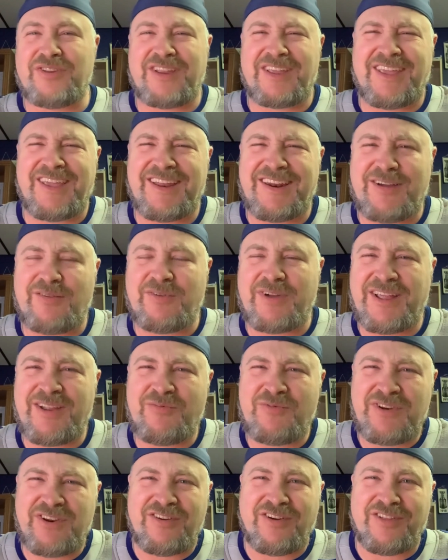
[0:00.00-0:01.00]
Again, I
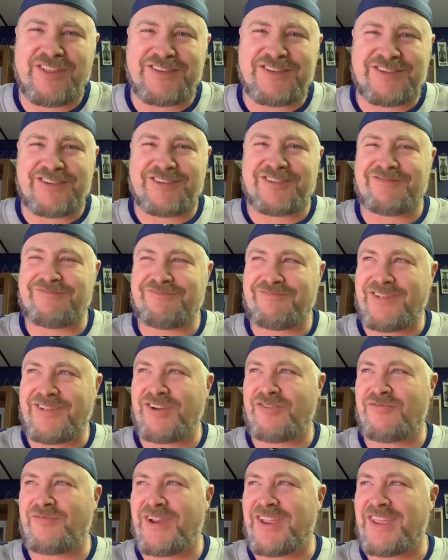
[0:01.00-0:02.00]
wouldn't call this a
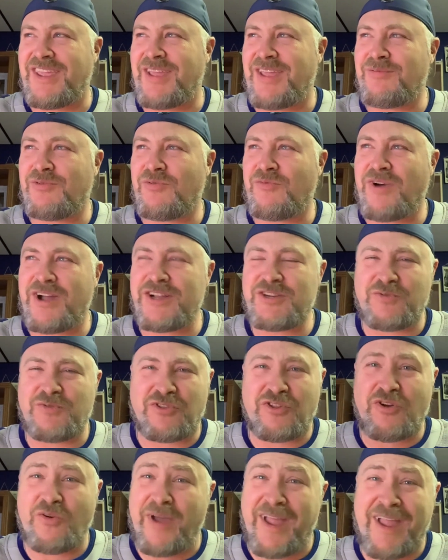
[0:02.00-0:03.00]
great game to watch,
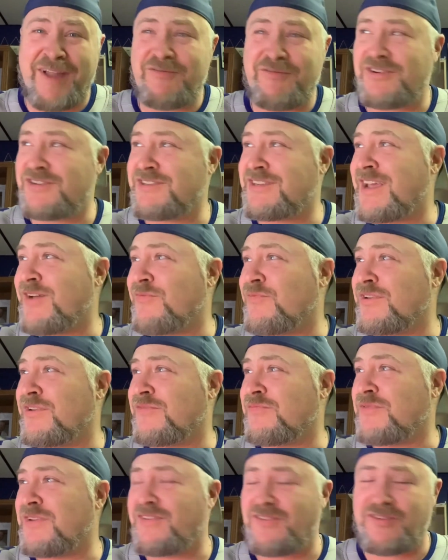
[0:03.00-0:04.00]
although every set went
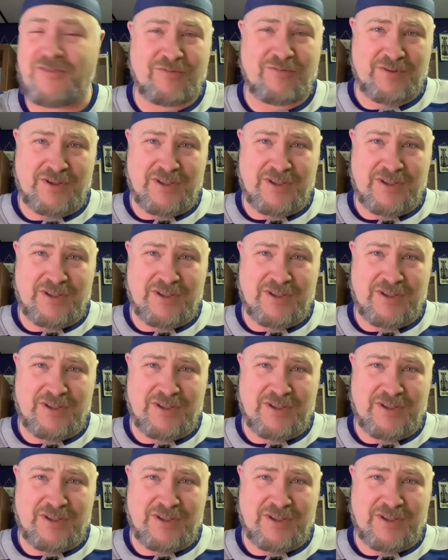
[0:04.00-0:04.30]
3-2.